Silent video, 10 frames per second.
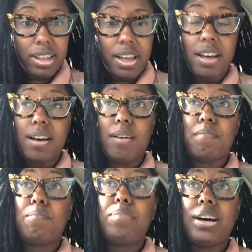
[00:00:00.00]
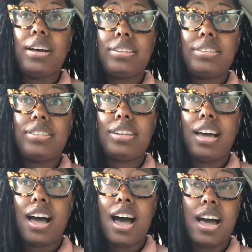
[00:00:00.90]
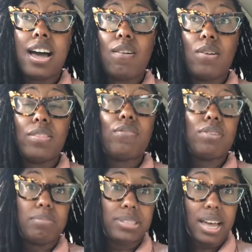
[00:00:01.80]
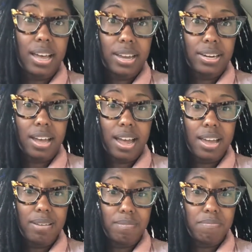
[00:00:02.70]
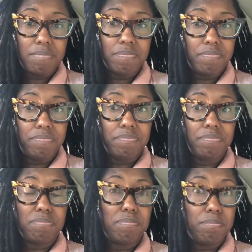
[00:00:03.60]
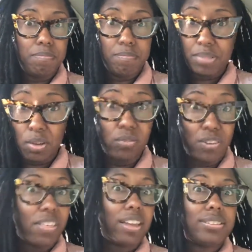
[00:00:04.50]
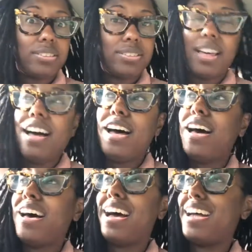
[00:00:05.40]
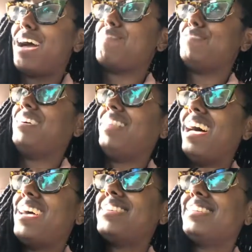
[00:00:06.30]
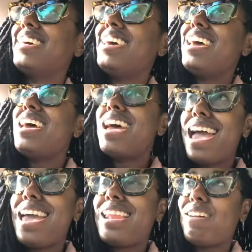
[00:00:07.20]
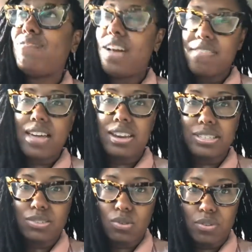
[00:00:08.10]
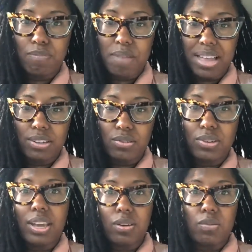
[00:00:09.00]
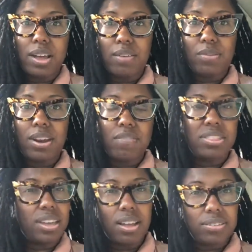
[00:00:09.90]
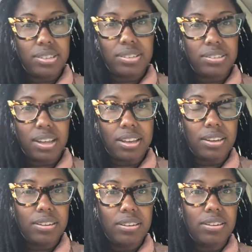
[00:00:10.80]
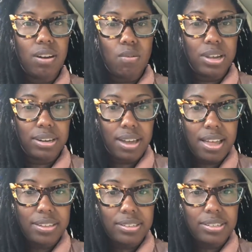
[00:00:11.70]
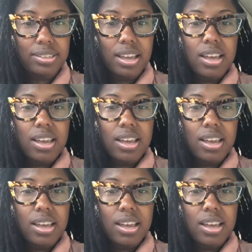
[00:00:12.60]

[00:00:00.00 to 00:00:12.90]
But on the flip side, I am built for this. I realize. And I find that it's sort of my little getaway when everything else is like going nuts.